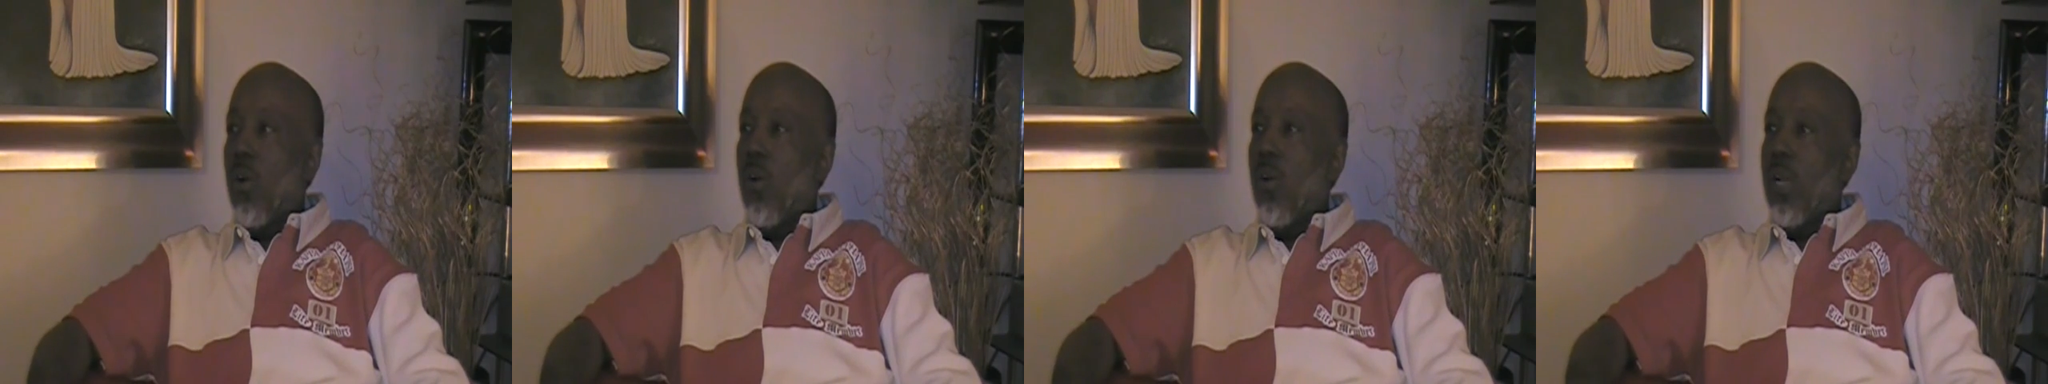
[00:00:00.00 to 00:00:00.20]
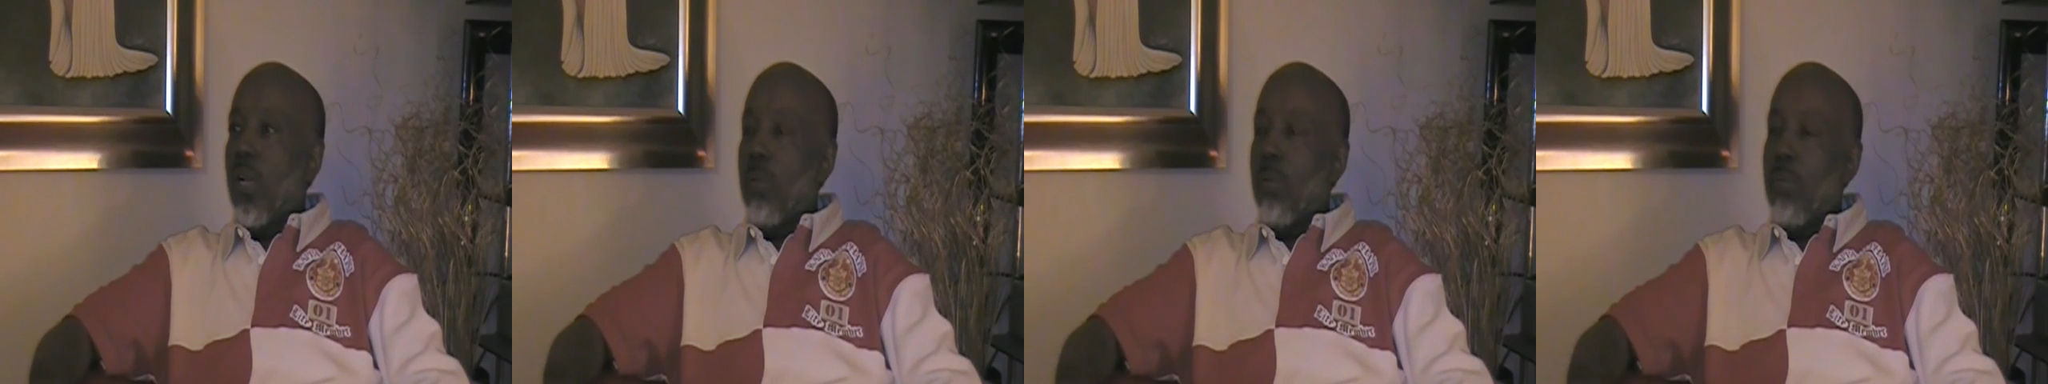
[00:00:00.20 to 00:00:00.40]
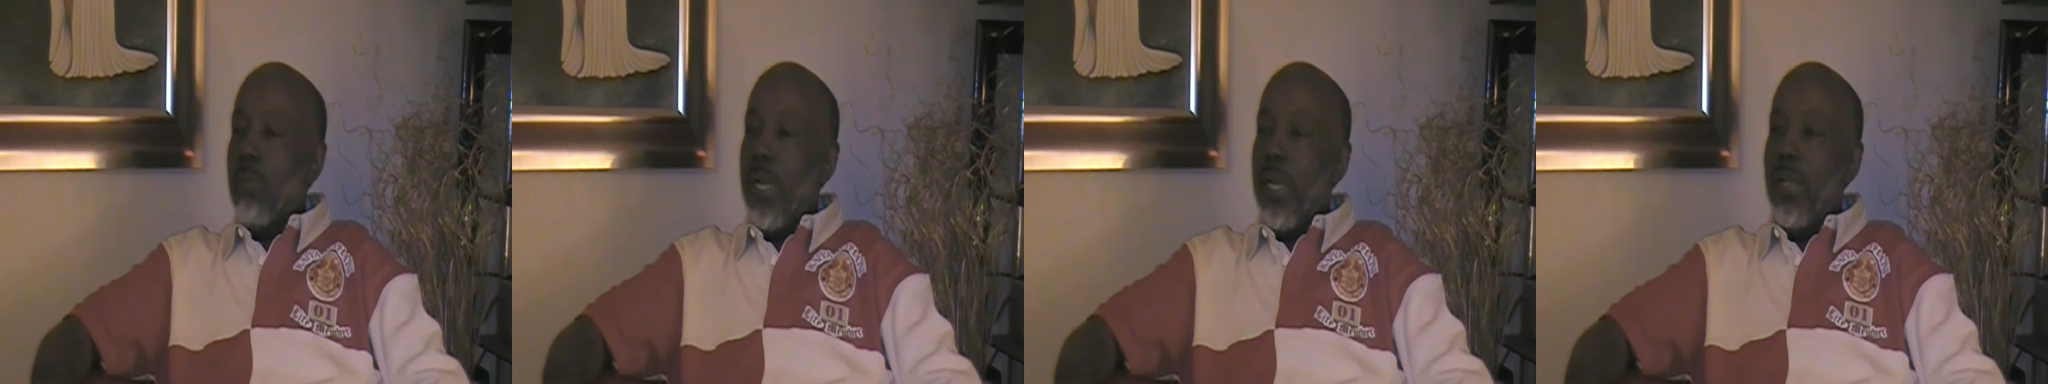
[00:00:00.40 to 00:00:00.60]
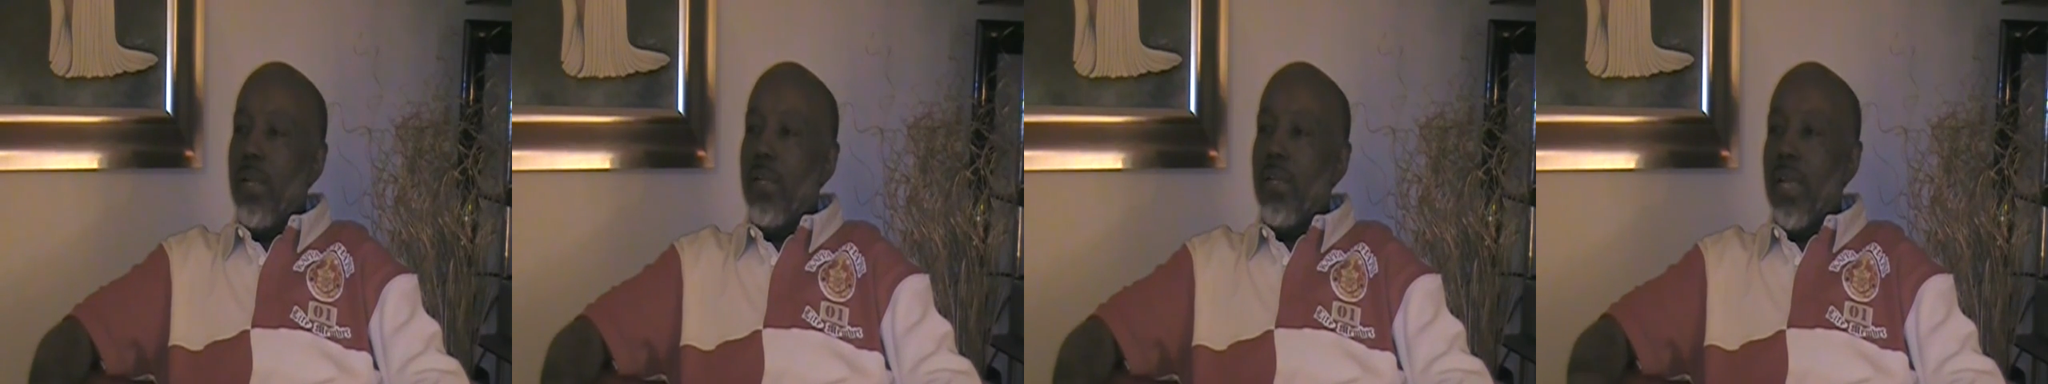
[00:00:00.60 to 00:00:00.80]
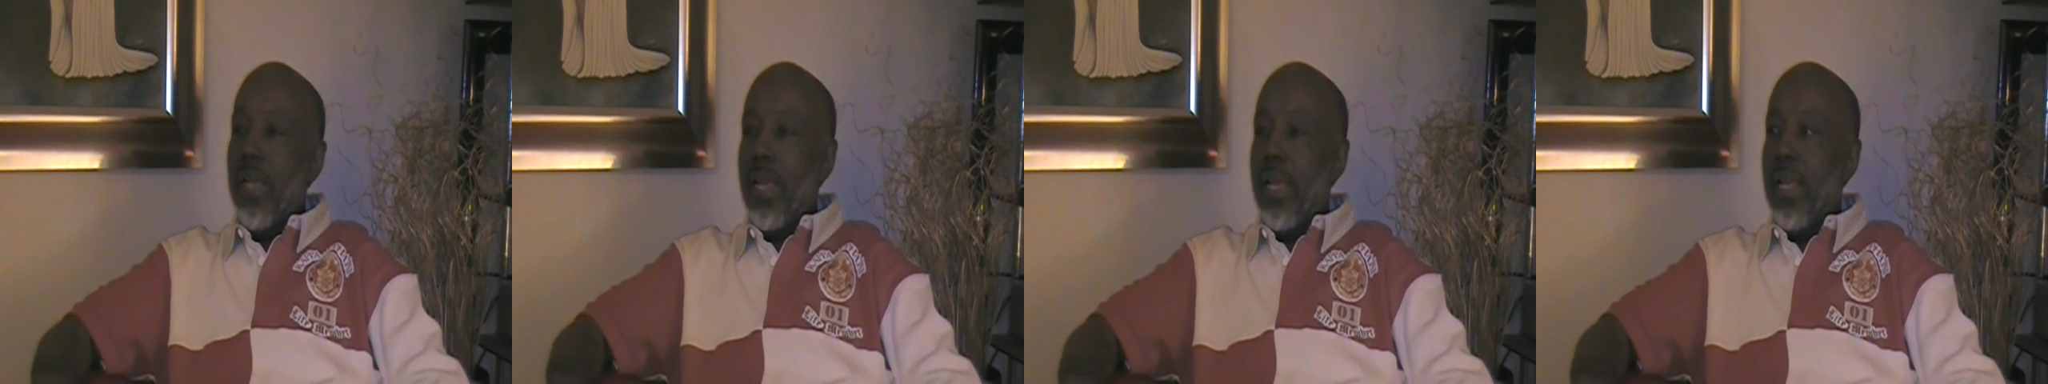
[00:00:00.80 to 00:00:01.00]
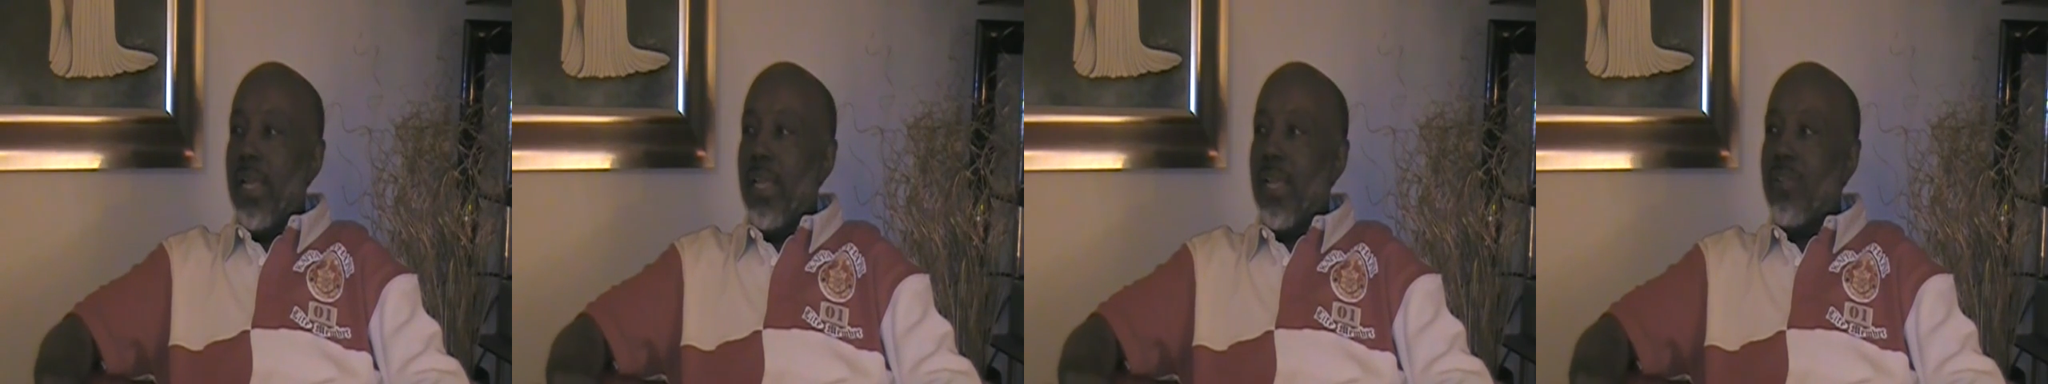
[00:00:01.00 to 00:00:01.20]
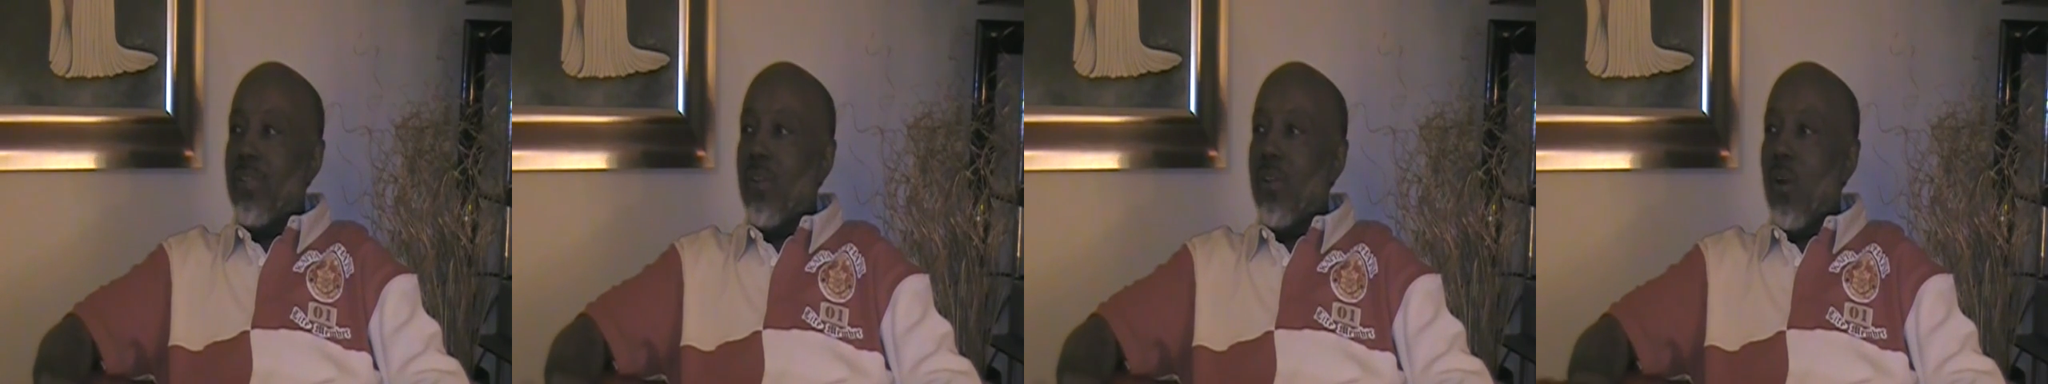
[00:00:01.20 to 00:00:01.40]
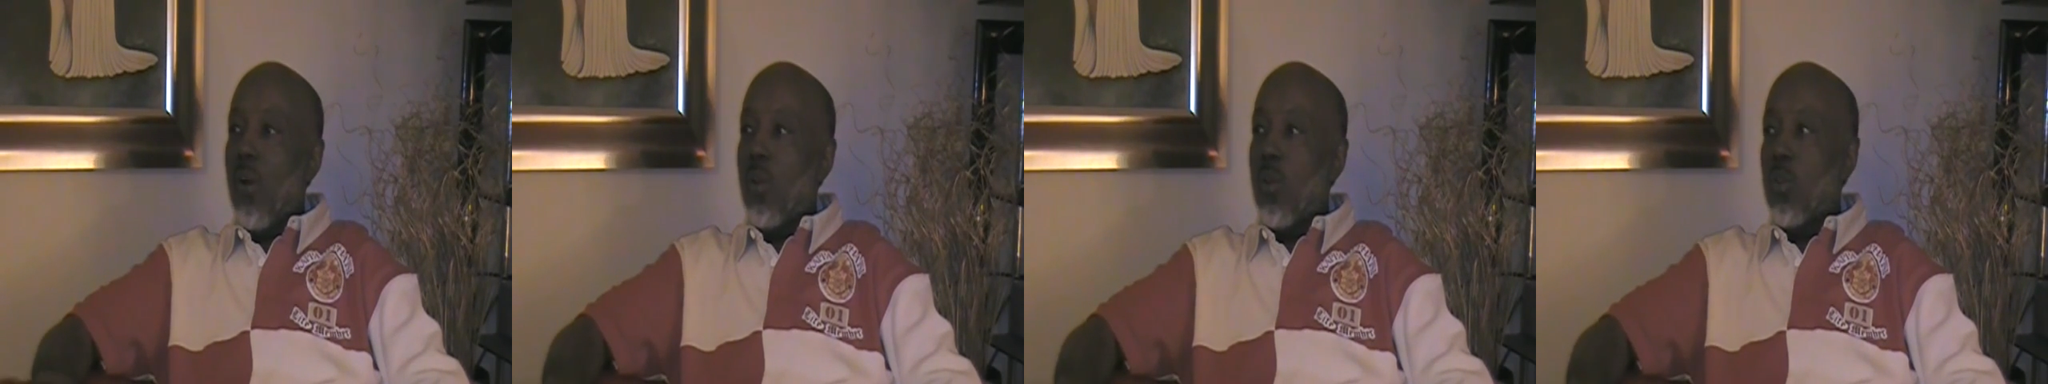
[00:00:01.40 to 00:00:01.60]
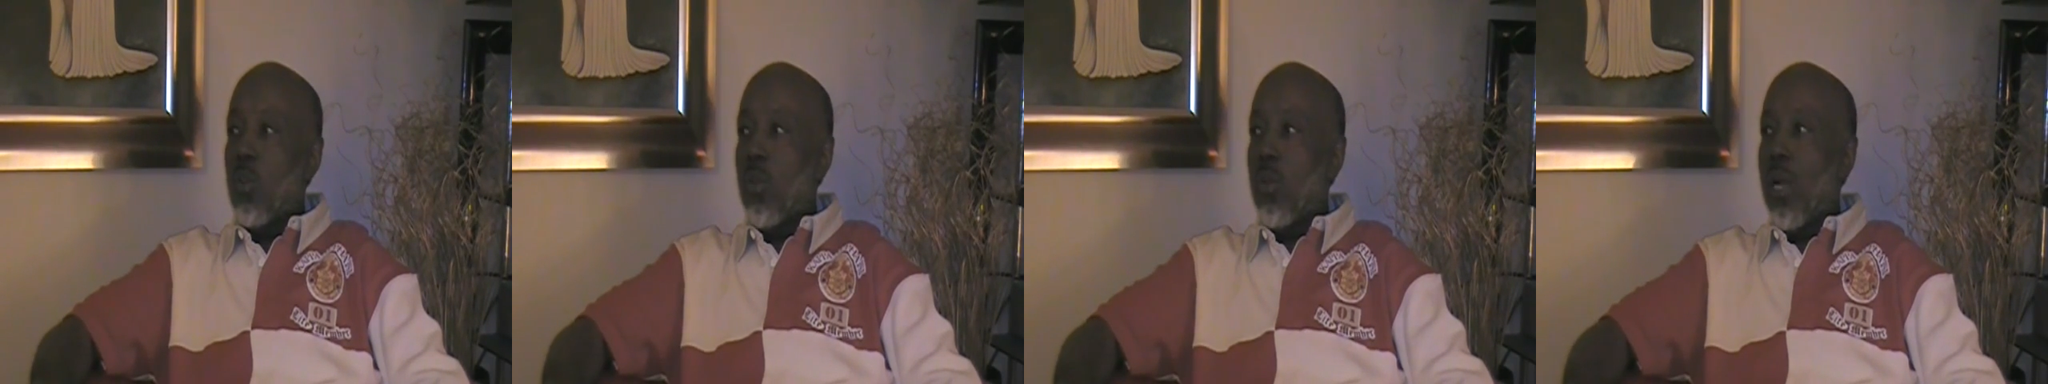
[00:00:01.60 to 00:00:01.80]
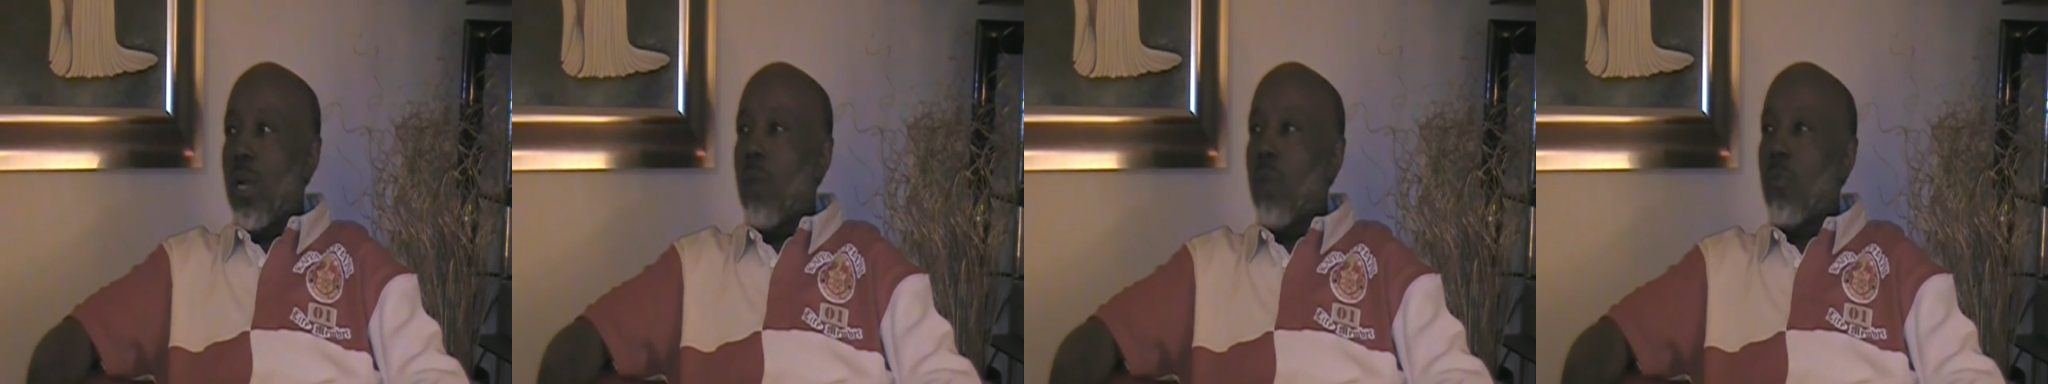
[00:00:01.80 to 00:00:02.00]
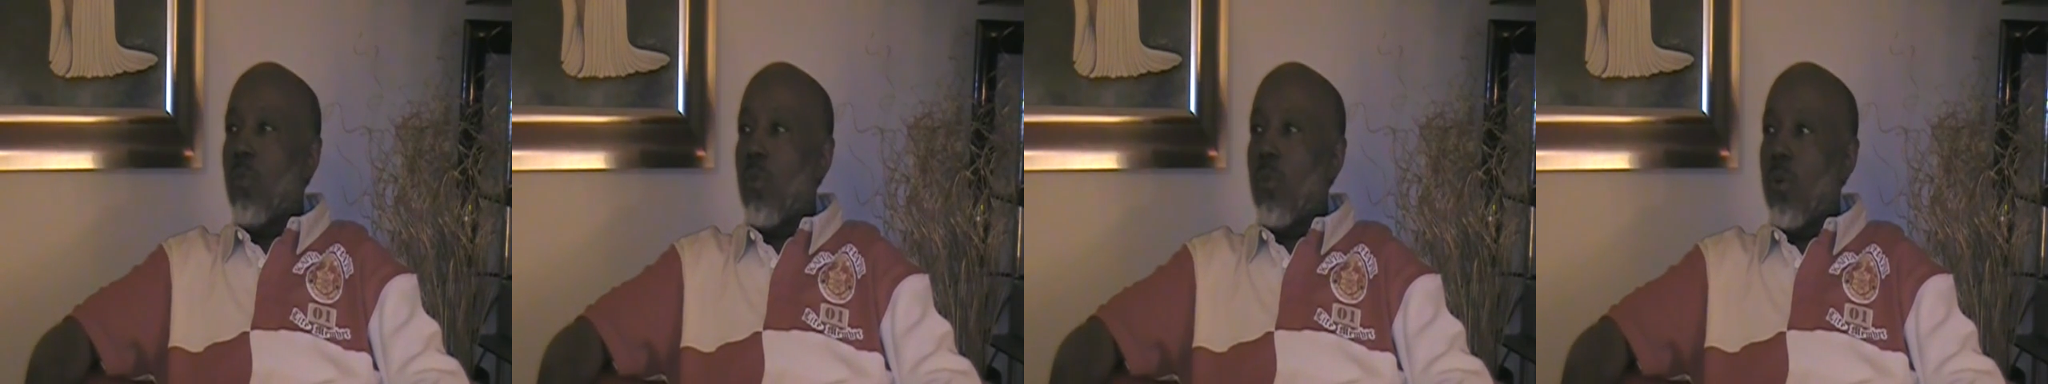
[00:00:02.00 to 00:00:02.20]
on at Beta and also at Alpha